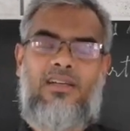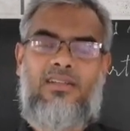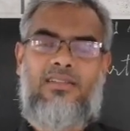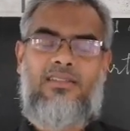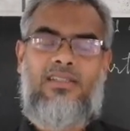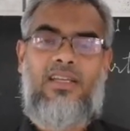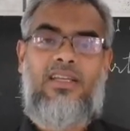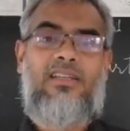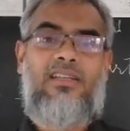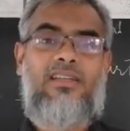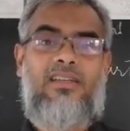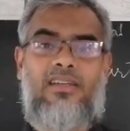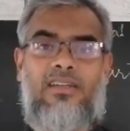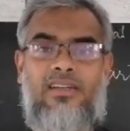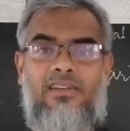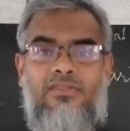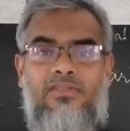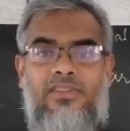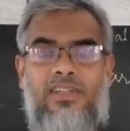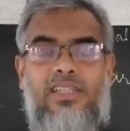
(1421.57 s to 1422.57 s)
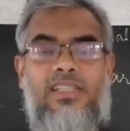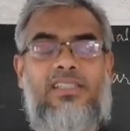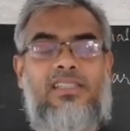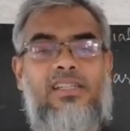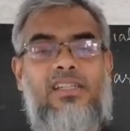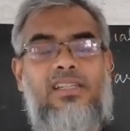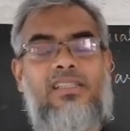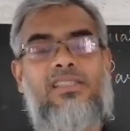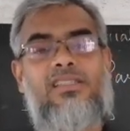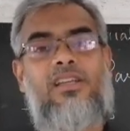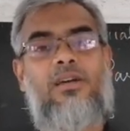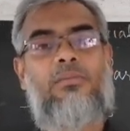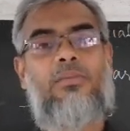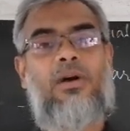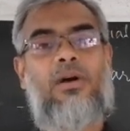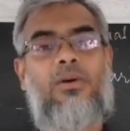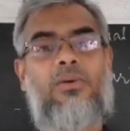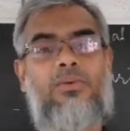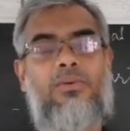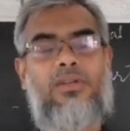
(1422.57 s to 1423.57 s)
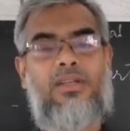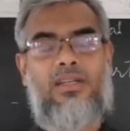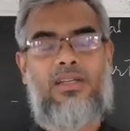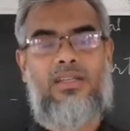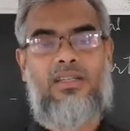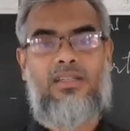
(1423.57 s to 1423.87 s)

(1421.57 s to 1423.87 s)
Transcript: Then we discussed about